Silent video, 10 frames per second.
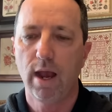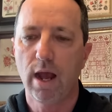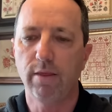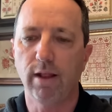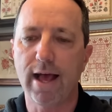
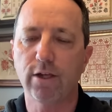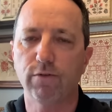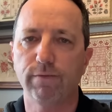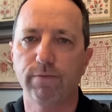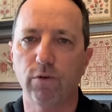And the last
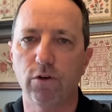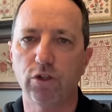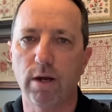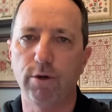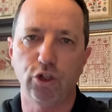verse
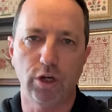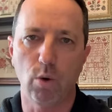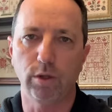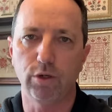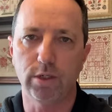I'm going to share
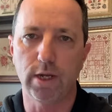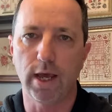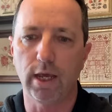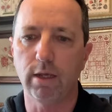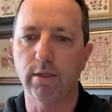with you
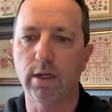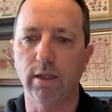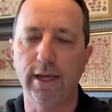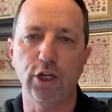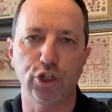today is
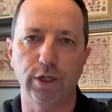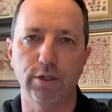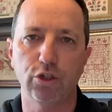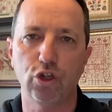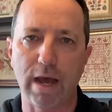
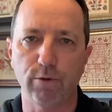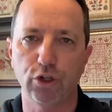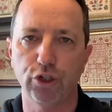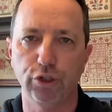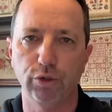Galatians chapter
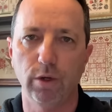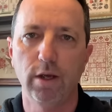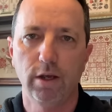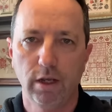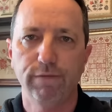2,
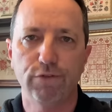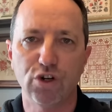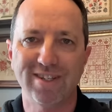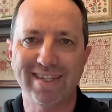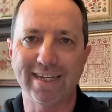
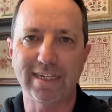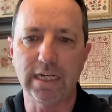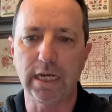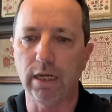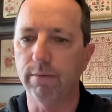verse 16.